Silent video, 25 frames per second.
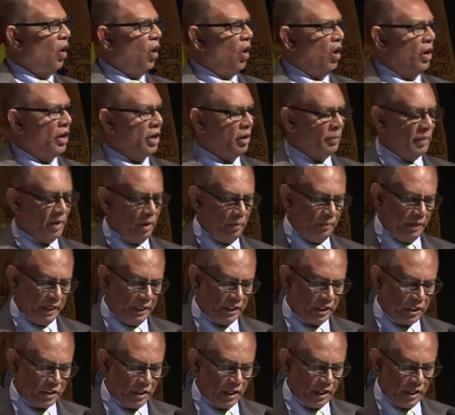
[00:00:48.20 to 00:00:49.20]
Honorable
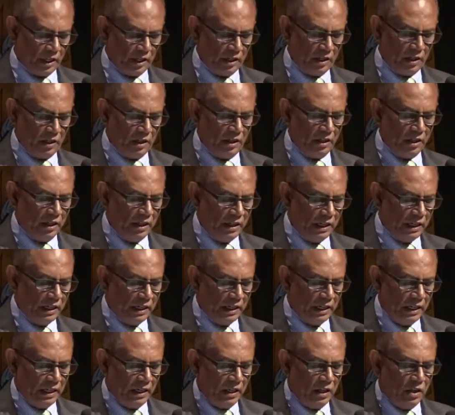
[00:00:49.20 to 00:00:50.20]
Minister
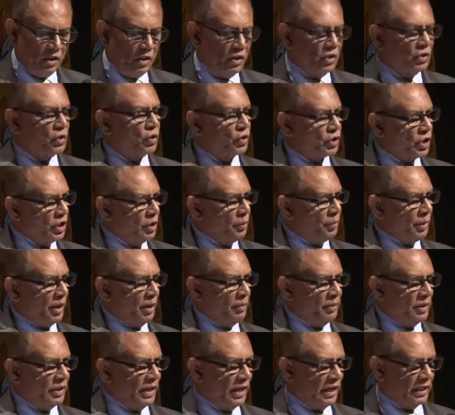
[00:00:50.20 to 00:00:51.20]
Susil
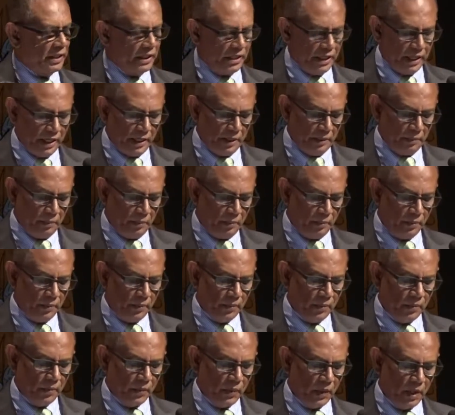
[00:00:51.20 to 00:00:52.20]
Premajanta,
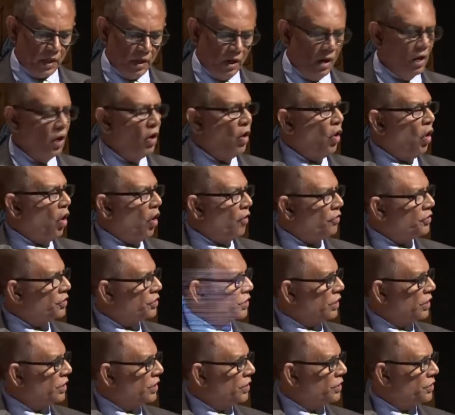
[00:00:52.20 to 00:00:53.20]

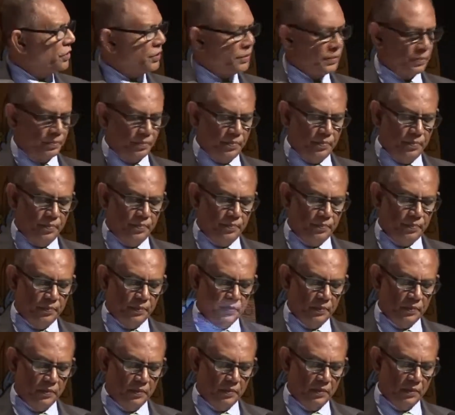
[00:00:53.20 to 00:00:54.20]
officers
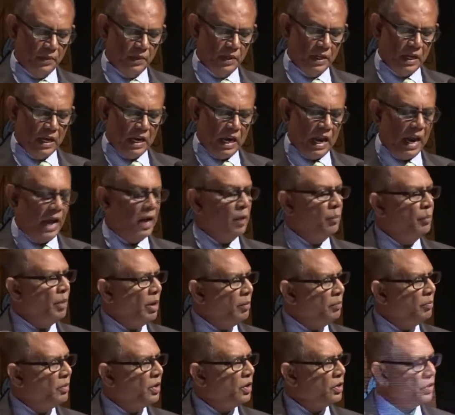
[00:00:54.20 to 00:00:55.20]
and
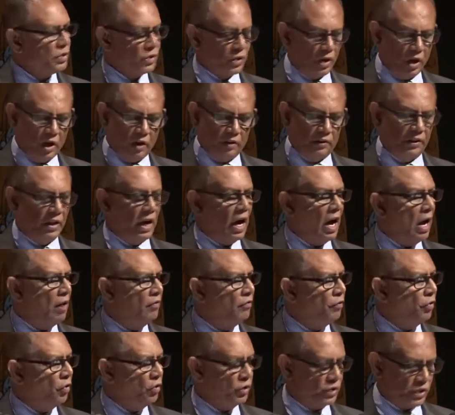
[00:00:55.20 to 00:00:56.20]
members of the
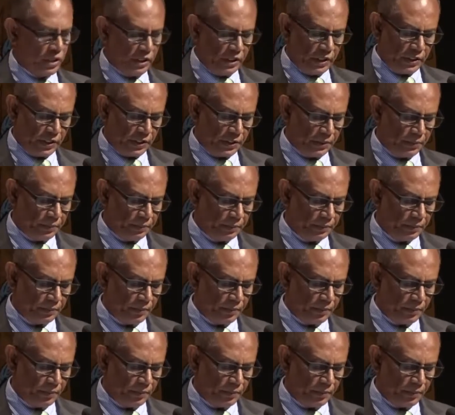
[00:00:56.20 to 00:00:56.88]
Armed Forces,